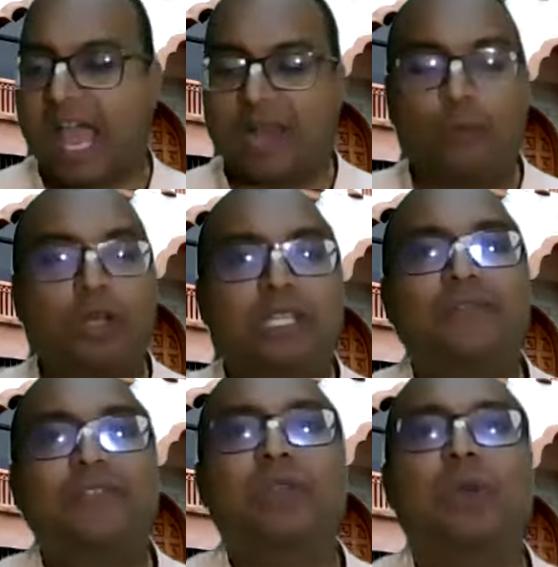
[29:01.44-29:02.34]
And
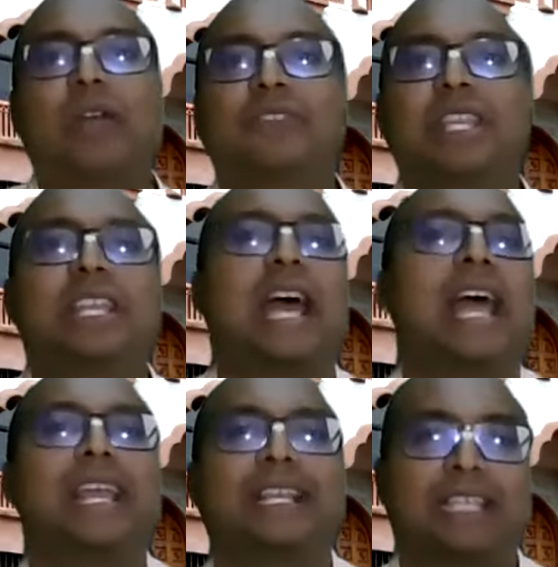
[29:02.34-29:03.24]
whatever you have said,
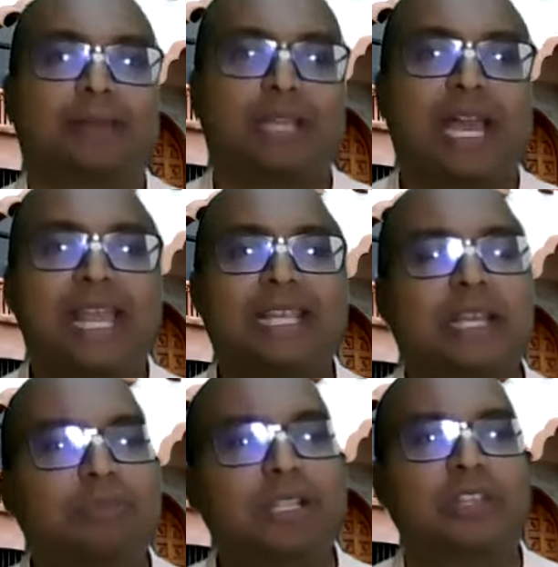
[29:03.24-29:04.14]
I accept. I
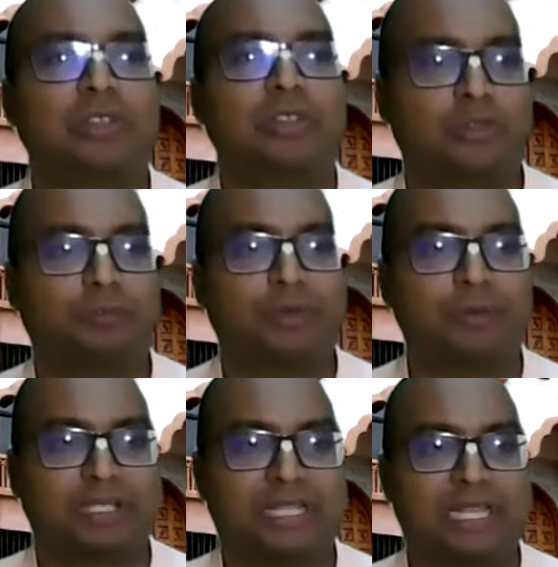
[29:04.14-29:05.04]
accept that you are the
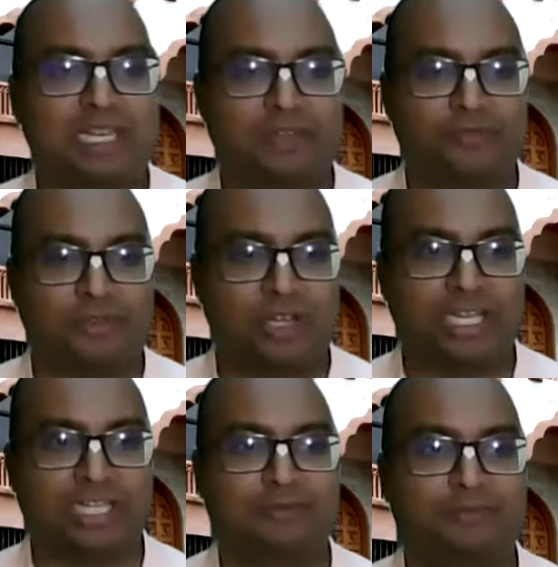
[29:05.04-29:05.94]
supreme personality of
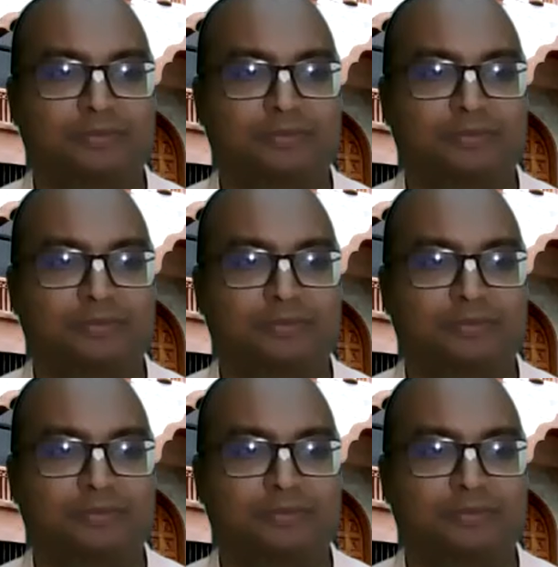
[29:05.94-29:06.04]
Godhead.